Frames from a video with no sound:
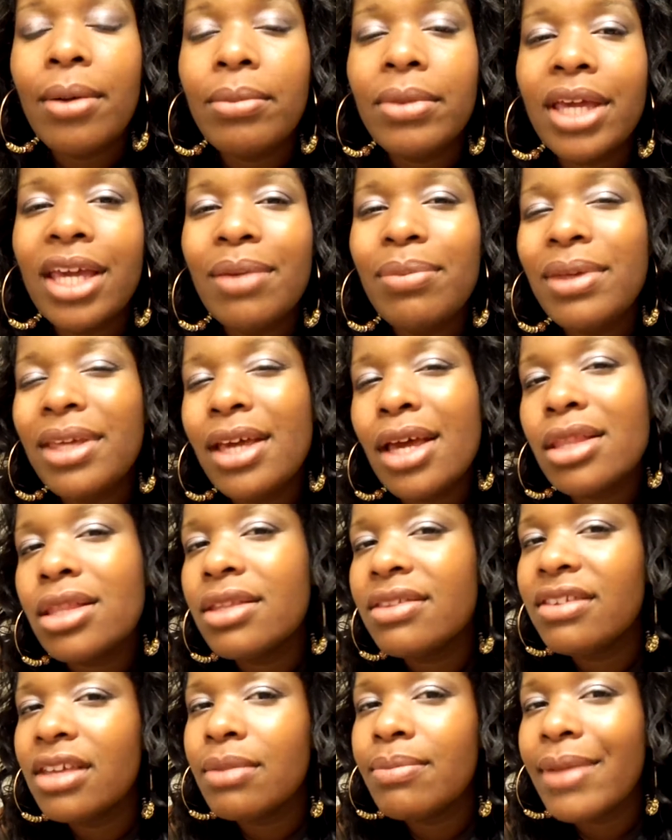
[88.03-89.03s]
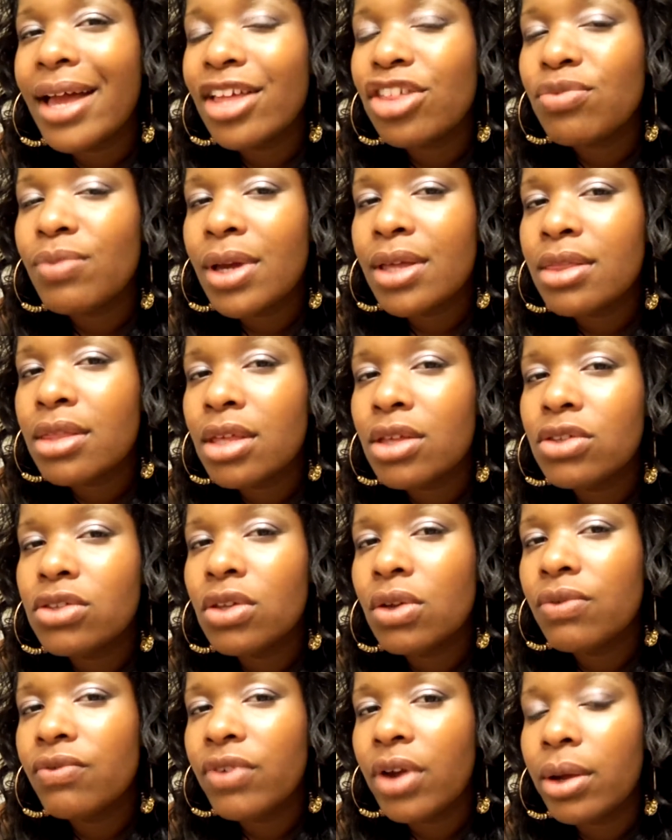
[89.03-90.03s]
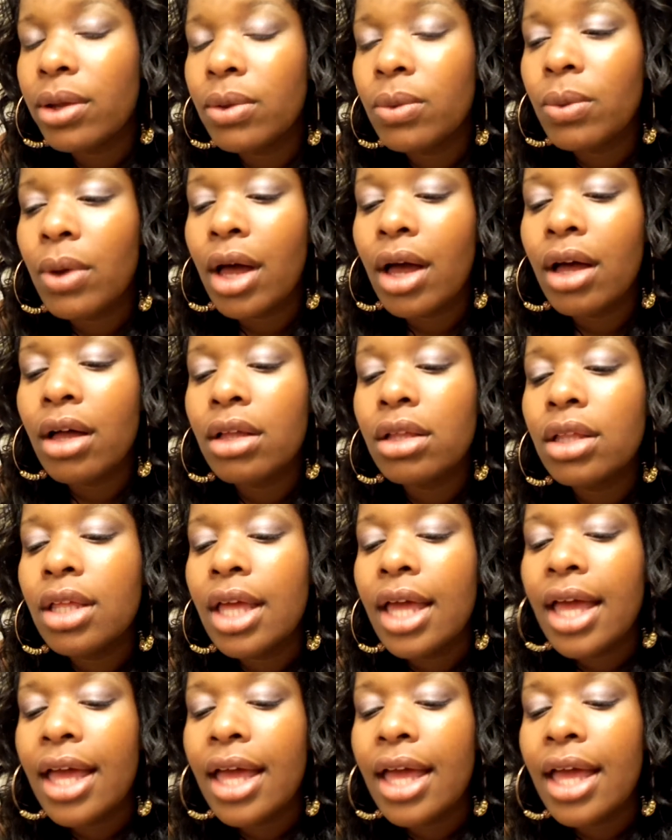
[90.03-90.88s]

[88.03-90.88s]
because it did match my skin tone very well.